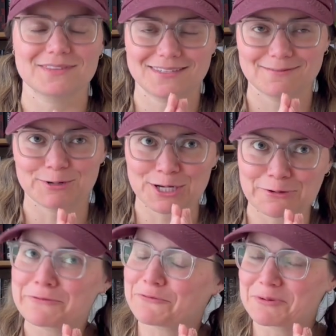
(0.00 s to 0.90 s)
we're gonna
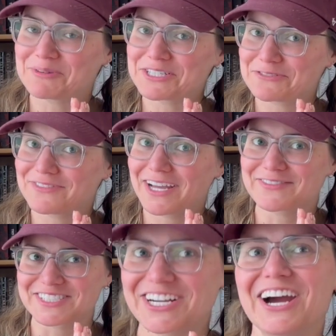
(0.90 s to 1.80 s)
go with 4.25
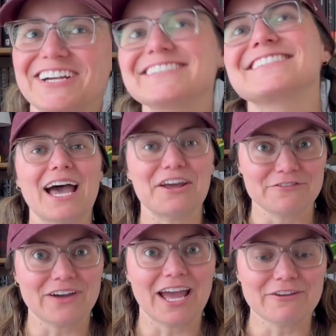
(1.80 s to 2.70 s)
stars out
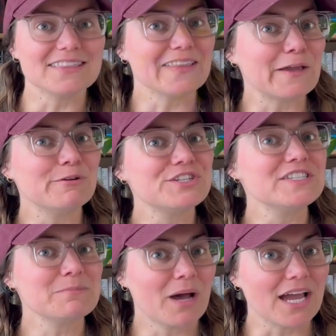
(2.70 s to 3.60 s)
of 5. Language
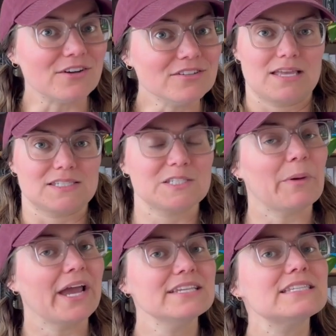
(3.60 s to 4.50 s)
is mild,
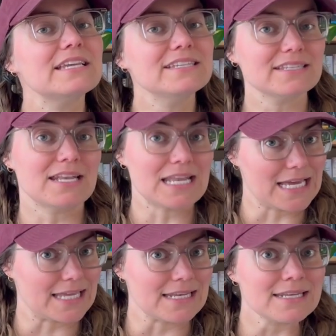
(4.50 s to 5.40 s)
spice is
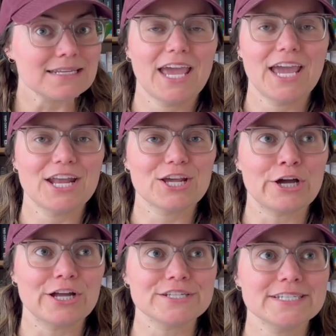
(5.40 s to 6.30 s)
none, and
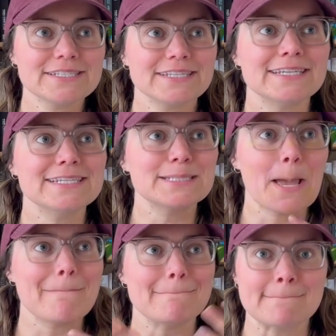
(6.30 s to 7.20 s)
content is
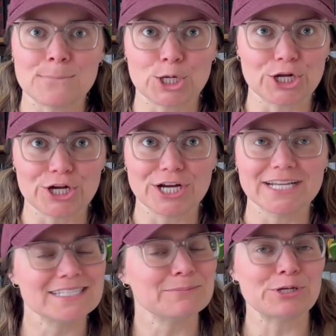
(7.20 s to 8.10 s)
murder.
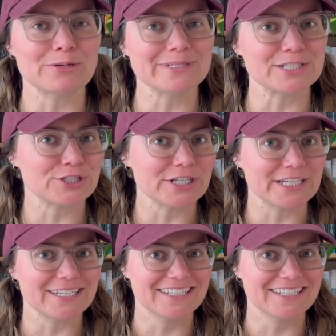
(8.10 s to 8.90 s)
It's a murder mystery.